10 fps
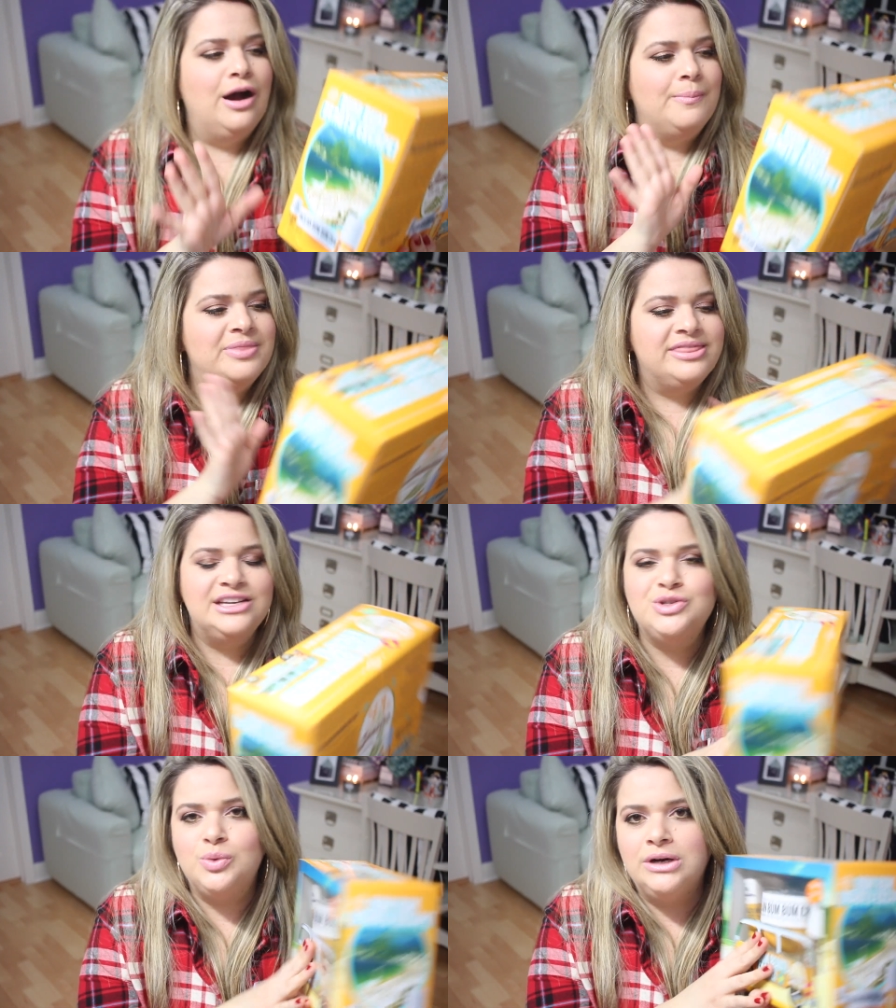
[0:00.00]
um,
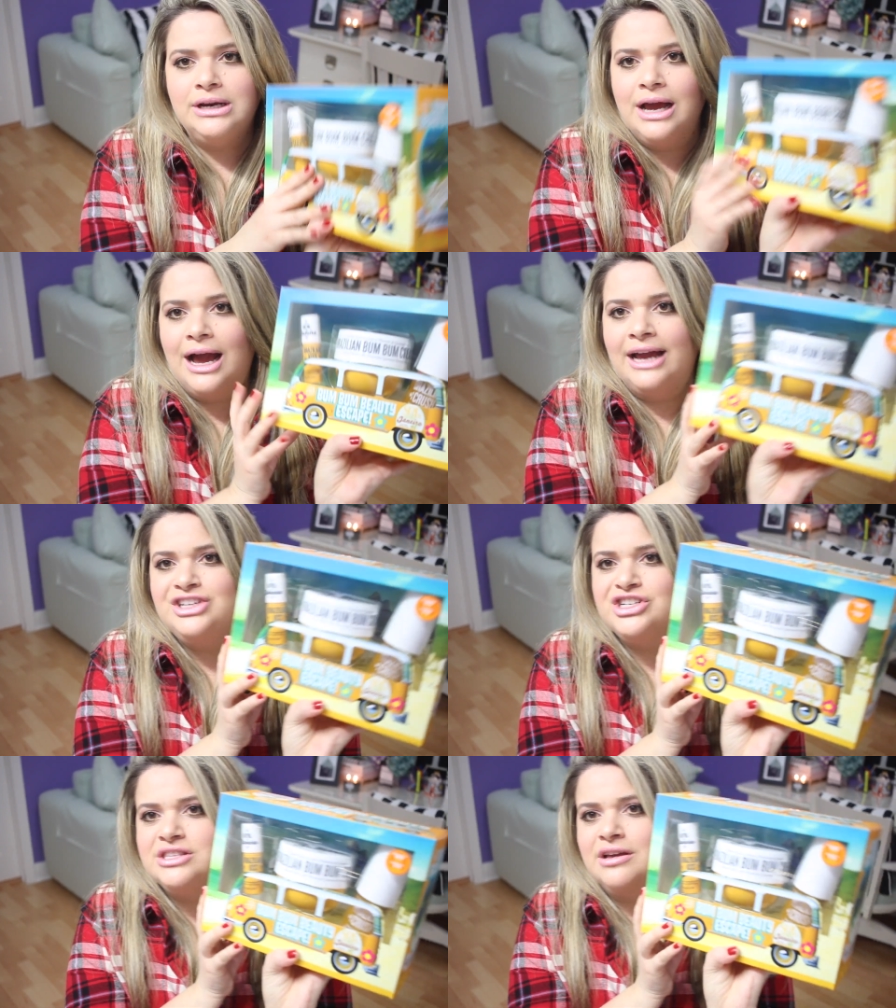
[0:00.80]
this one,
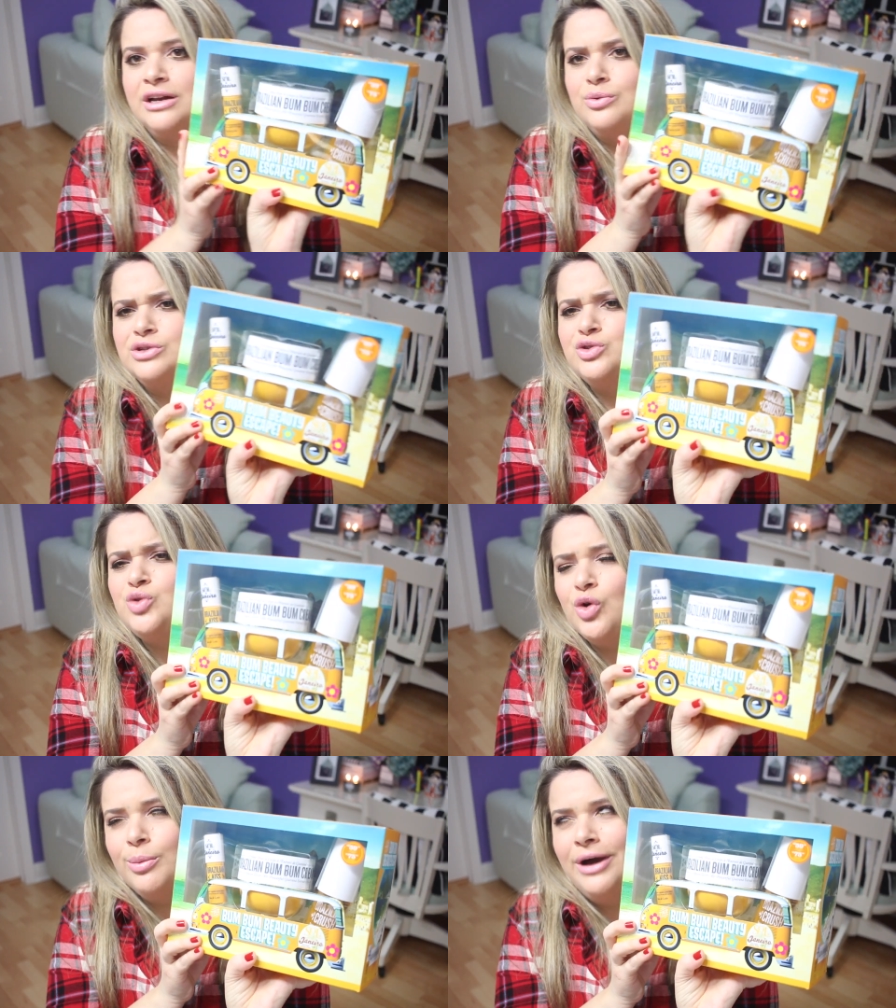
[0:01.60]
I just thought it was
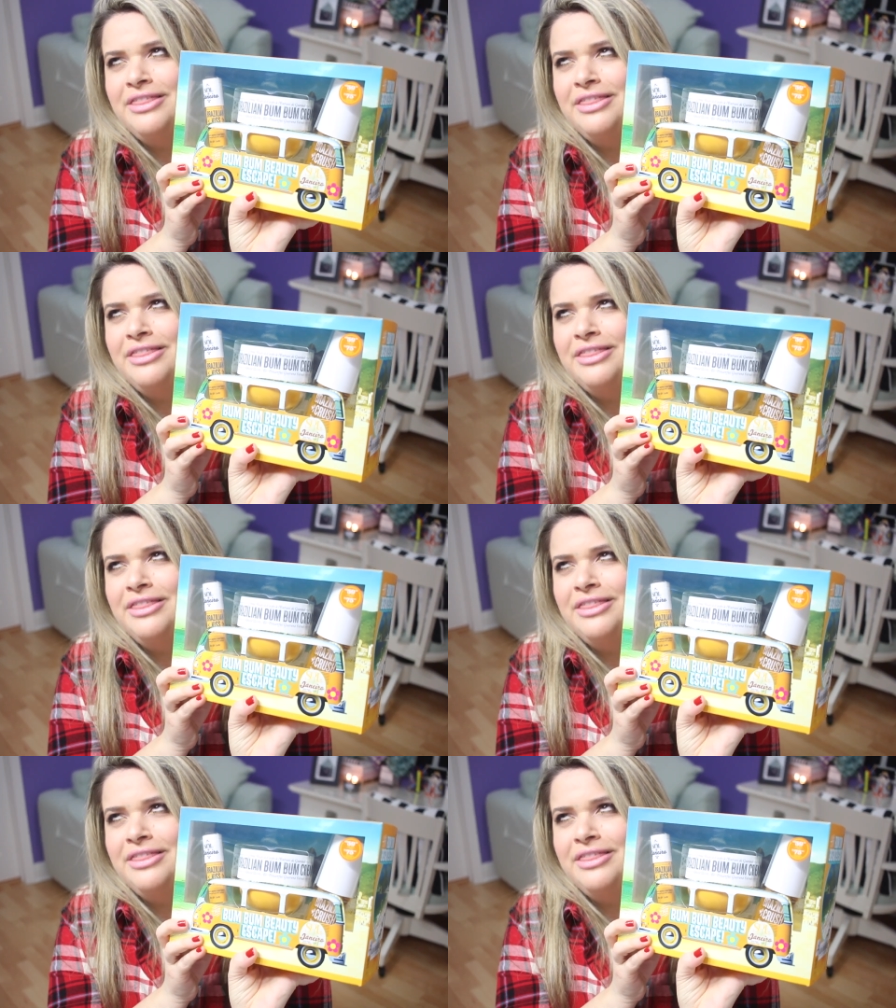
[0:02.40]
adorable.